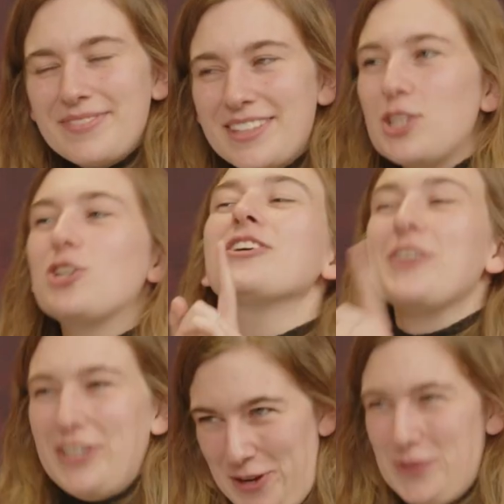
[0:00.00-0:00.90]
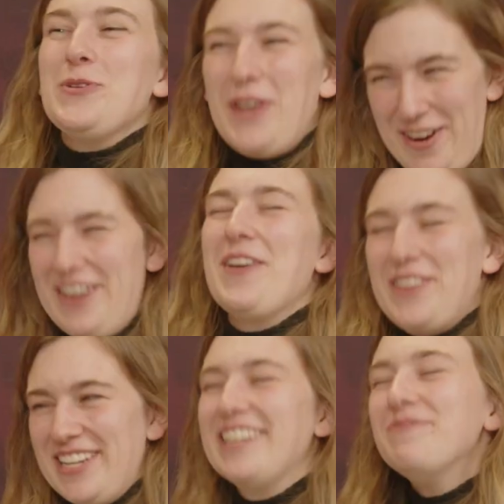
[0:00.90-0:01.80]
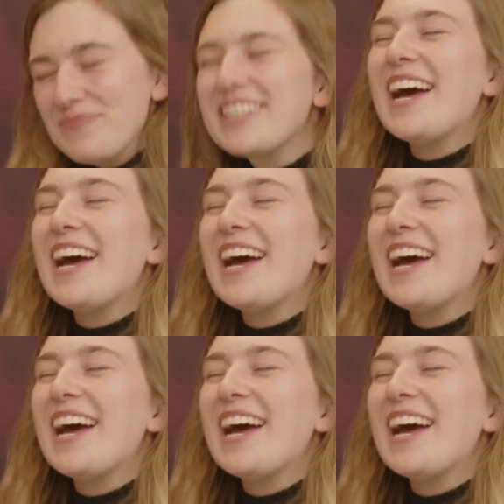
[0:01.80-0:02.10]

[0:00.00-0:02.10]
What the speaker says: you're going to go do karaoke. Yeah.